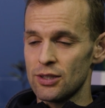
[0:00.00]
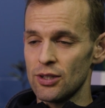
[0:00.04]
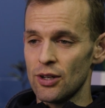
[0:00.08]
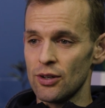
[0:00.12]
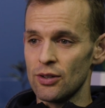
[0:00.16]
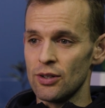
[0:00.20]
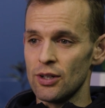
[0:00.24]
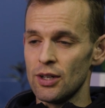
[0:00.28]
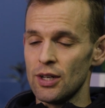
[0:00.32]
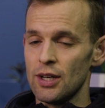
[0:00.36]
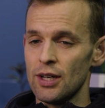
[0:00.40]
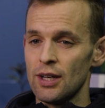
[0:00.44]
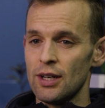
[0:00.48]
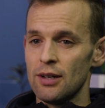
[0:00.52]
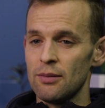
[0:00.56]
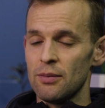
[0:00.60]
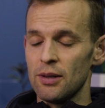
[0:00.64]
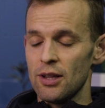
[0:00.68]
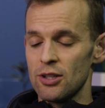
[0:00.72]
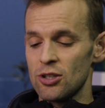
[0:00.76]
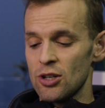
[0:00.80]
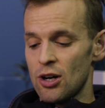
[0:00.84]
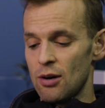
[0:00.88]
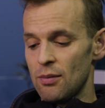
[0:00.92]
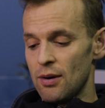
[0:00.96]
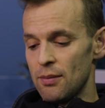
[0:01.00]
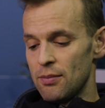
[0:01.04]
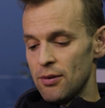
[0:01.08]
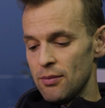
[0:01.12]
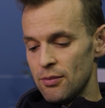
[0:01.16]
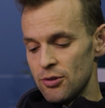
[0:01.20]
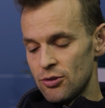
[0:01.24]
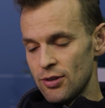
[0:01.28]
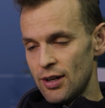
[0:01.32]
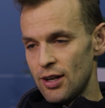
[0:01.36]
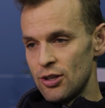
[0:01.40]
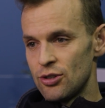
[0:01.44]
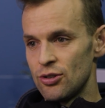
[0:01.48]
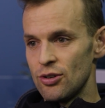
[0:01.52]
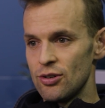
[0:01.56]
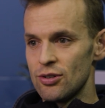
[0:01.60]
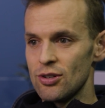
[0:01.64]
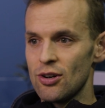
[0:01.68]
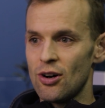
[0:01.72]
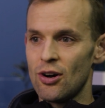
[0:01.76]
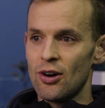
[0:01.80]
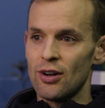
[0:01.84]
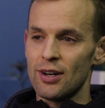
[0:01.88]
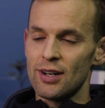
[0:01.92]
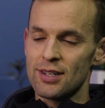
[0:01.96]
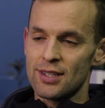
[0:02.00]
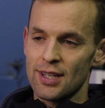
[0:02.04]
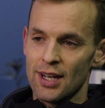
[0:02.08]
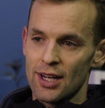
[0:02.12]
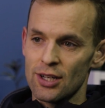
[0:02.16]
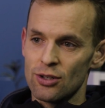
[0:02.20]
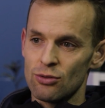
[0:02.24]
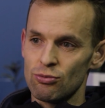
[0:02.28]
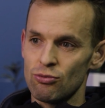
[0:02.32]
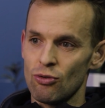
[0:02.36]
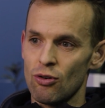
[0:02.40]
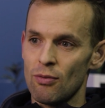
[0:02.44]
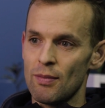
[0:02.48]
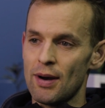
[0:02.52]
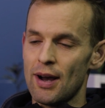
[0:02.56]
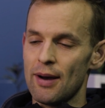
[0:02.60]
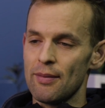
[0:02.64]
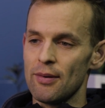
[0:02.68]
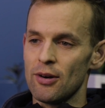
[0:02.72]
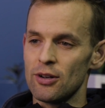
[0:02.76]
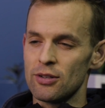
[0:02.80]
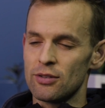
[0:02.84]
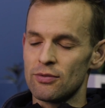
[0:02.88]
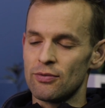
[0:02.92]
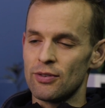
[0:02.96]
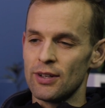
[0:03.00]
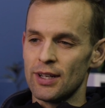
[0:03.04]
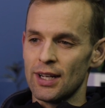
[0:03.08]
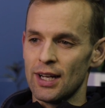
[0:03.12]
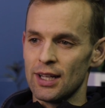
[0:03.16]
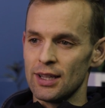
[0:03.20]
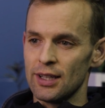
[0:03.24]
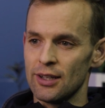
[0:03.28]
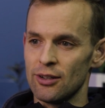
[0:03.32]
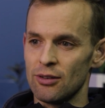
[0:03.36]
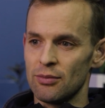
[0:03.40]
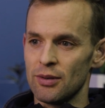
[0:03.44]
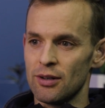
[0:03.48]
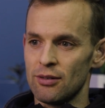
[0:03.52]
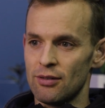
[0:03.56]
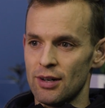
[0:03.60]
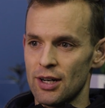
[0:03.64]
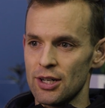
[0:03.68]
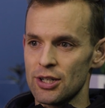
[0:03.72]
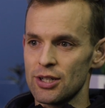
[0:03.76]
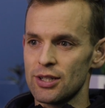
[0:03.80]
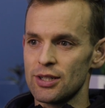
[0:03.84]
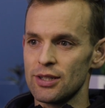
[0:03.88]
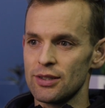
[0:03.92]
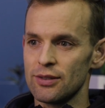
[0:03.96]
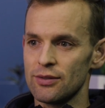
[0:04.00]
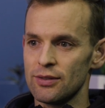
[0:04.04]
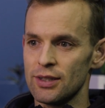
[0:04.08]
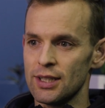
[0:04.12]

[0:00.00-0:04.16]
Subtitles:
So by the time I put my training shoes on and started to warm up, I was feeling a little bit rushed.